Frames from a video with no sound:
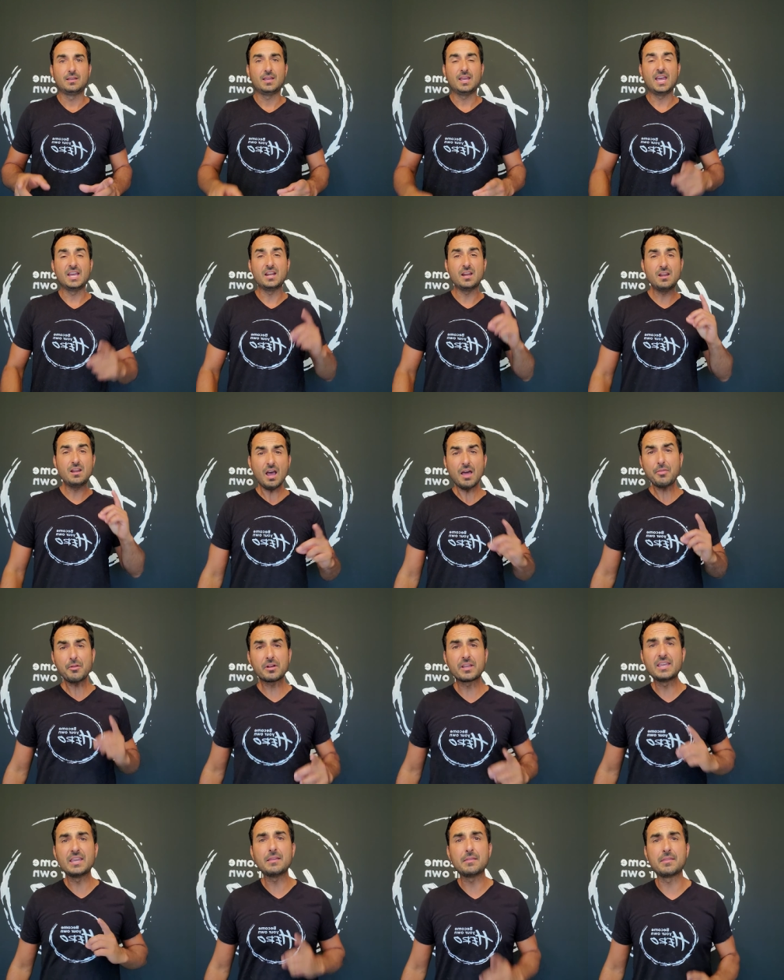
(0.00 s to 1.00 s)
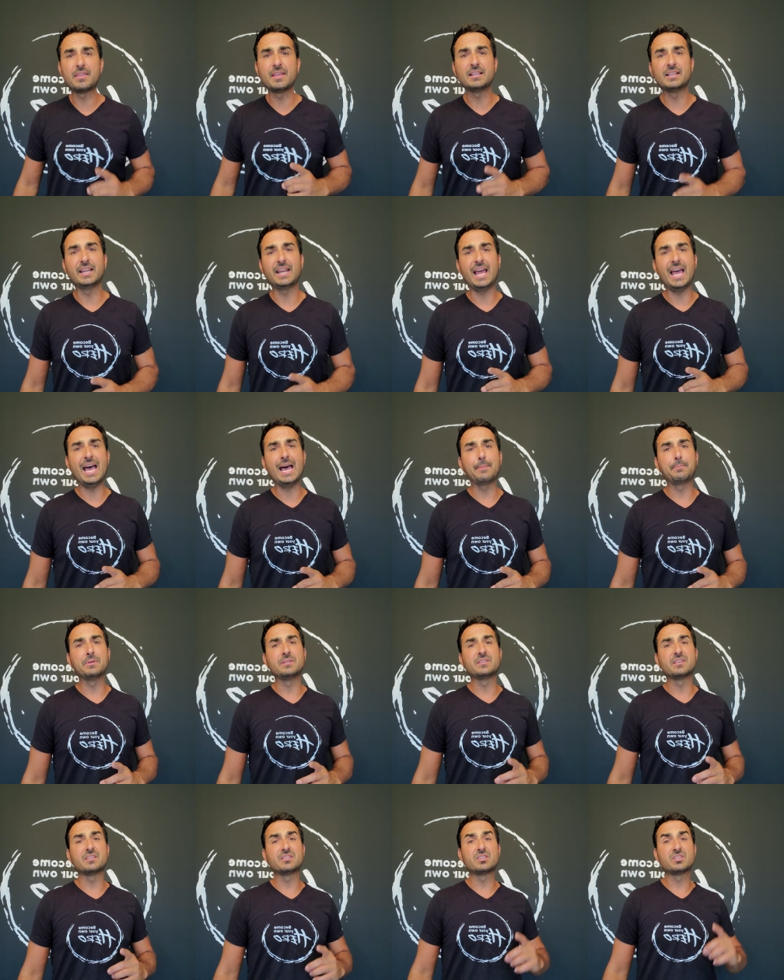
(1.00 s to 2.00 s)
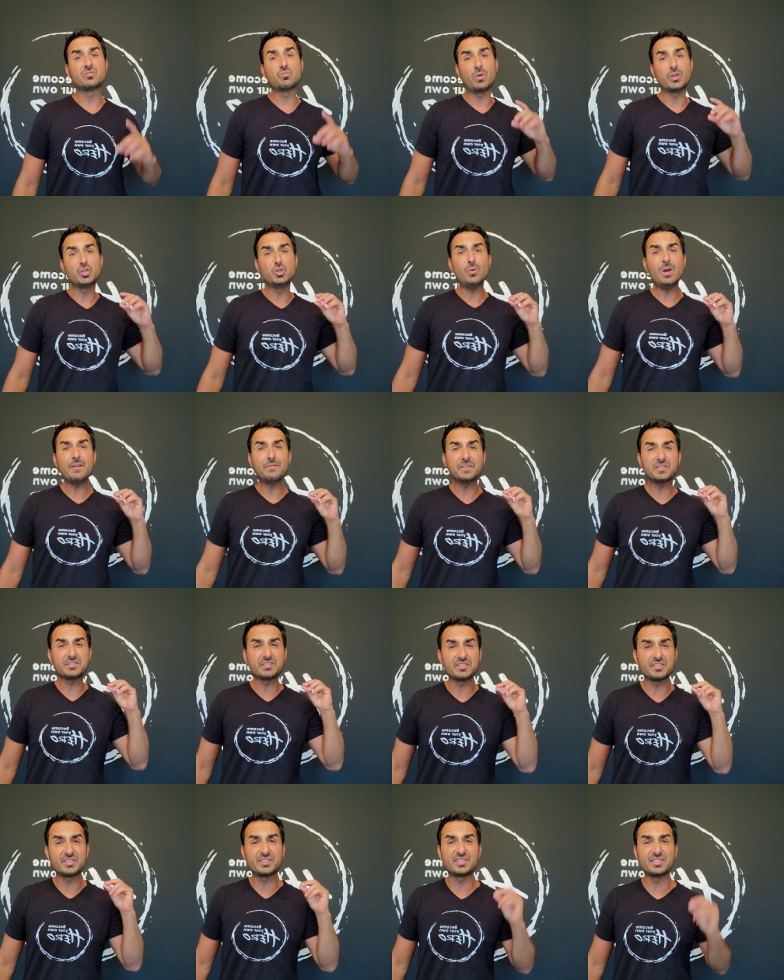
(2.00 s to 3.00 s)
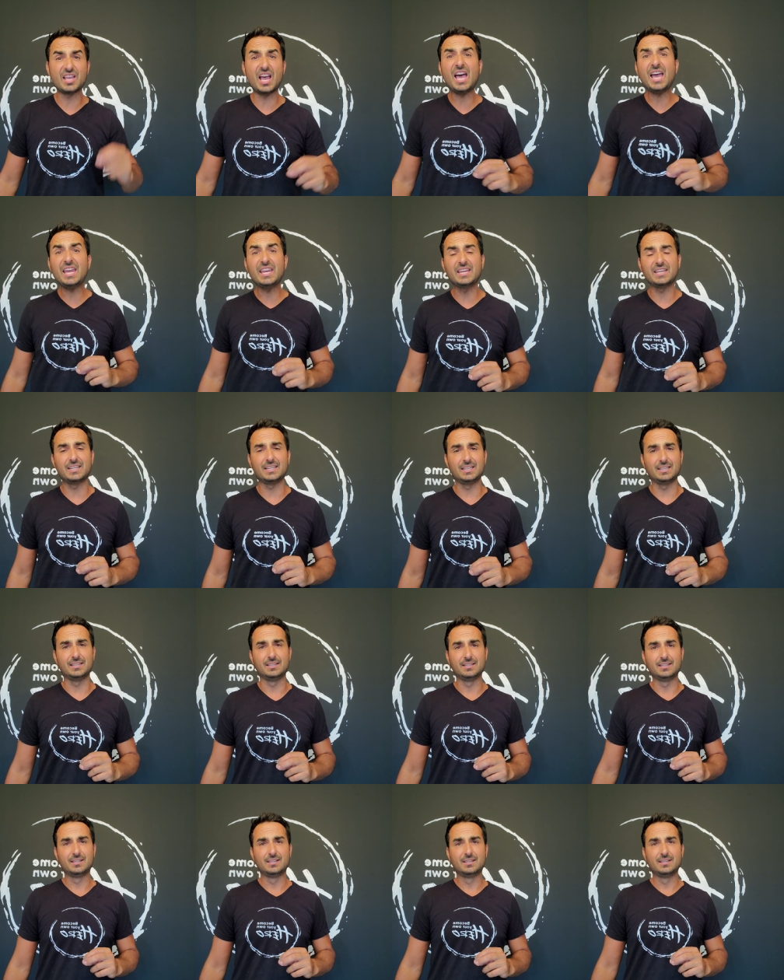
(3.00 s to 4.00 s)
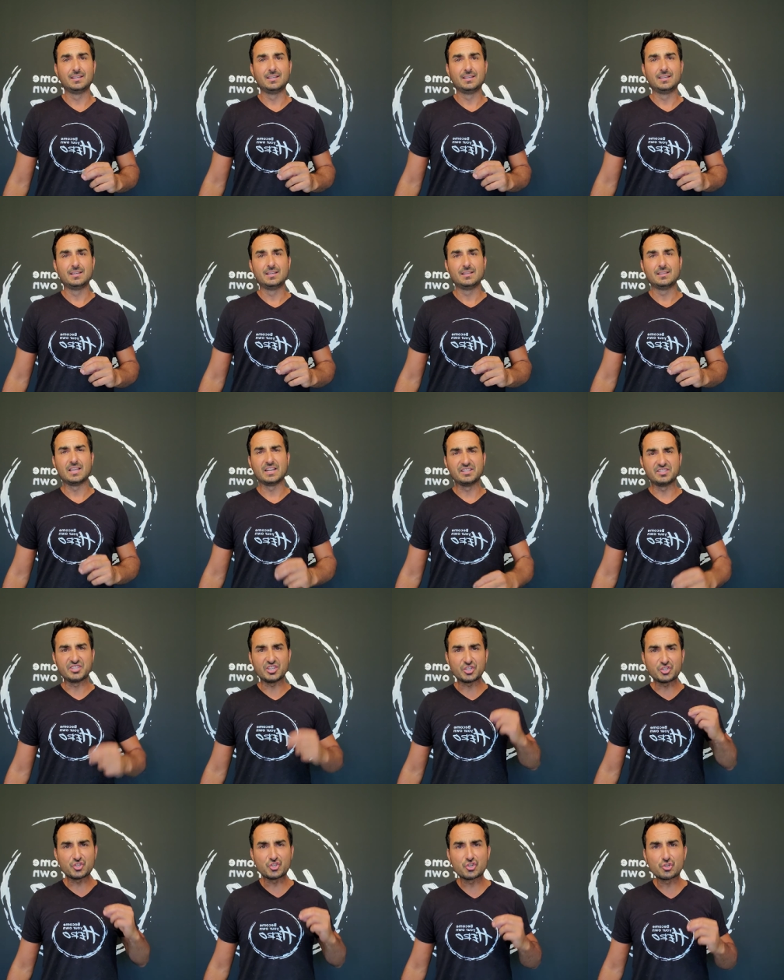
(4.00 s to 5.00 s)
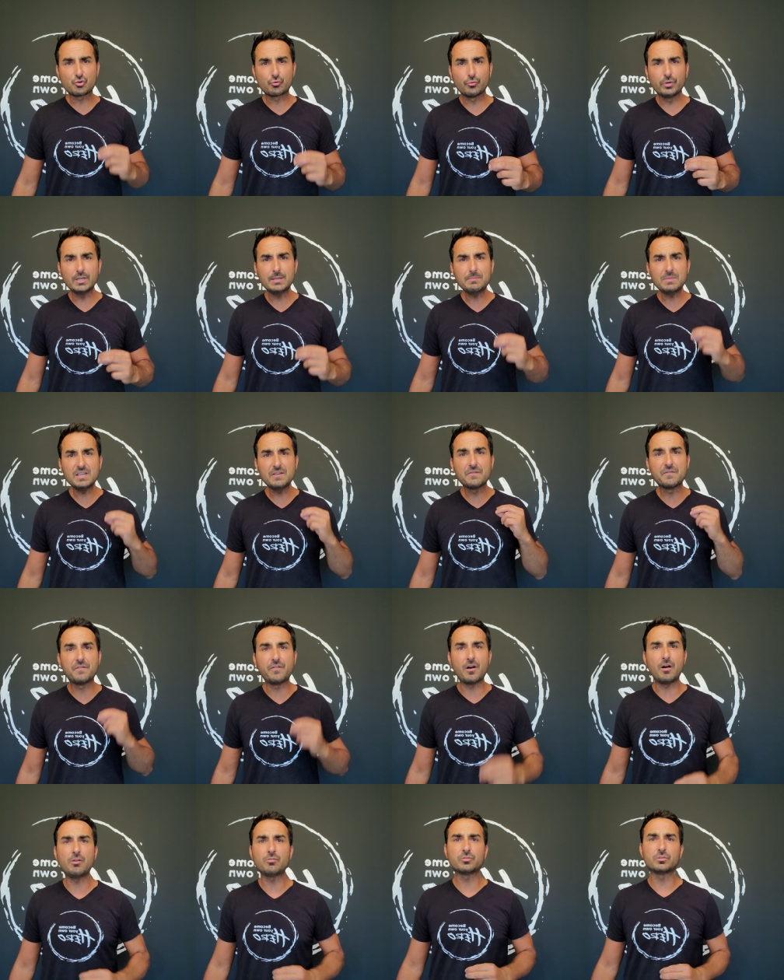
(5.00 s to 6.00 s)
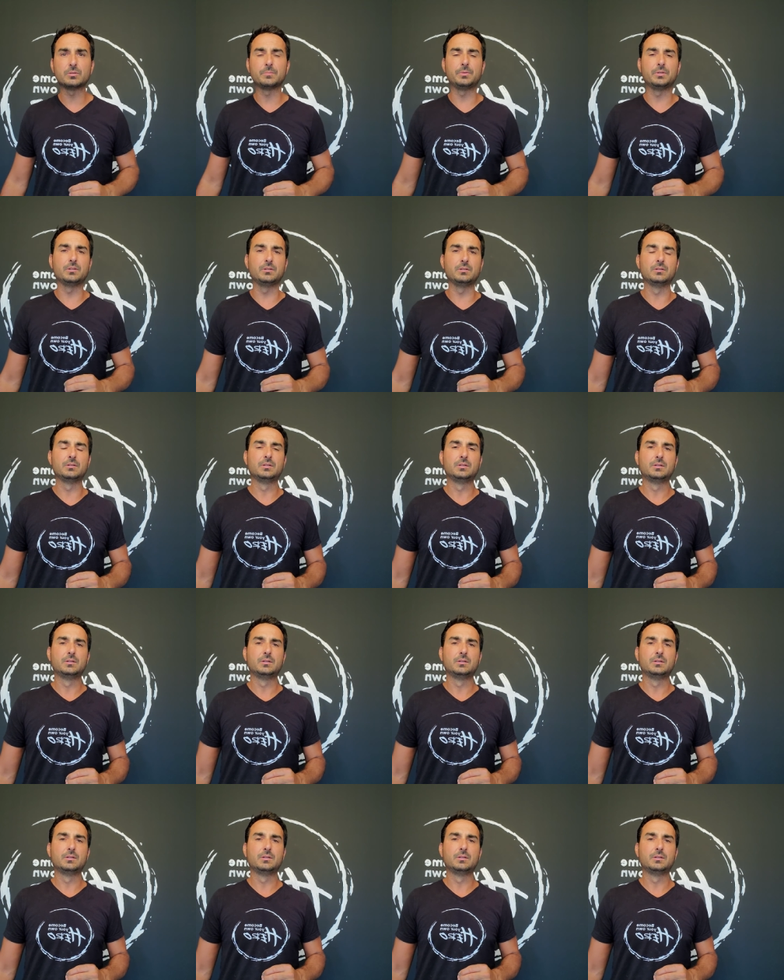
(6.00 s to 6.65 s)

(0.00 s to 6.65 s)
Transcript: And another key thing that happens is, is when you have a society that is extremely vulnerable,